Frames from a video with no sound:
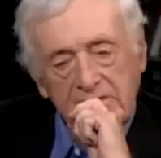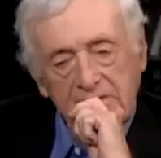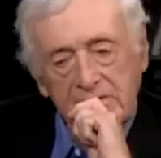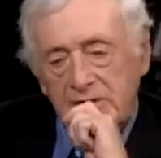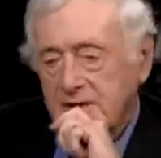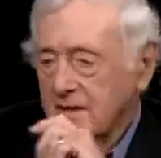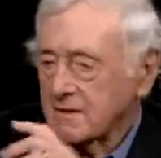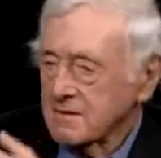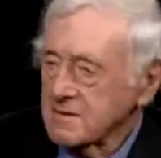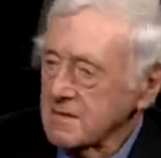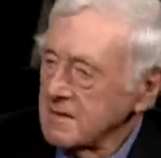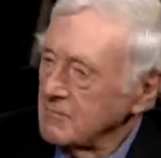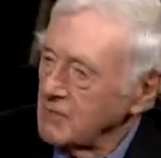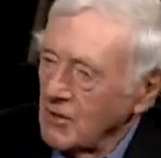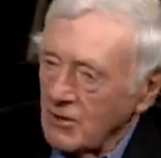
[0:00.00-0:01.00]
we get the
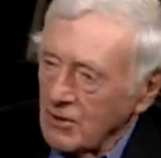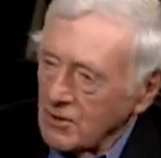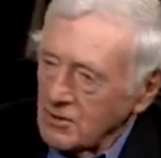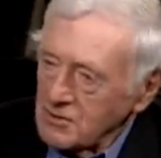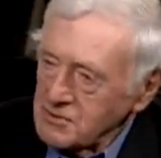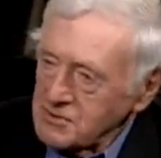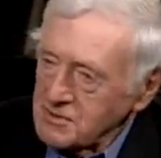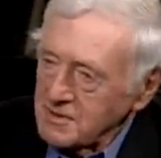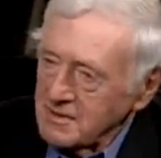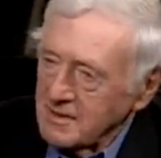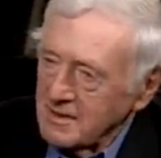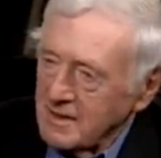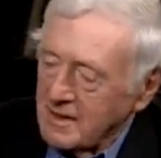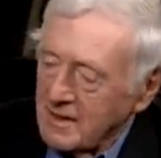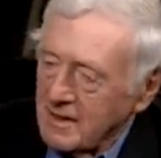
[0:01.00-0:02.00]
same calls.
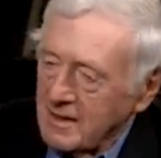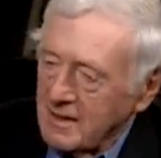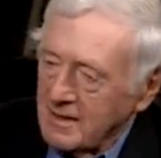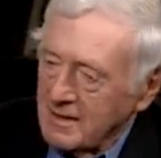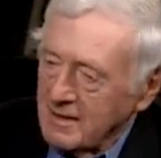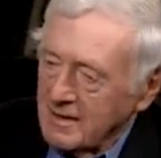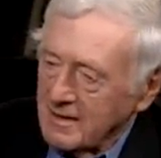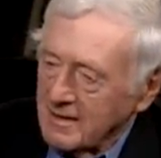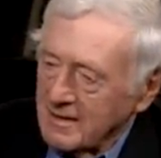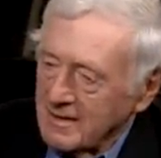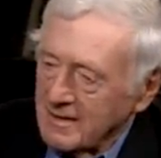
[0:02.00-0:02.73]
And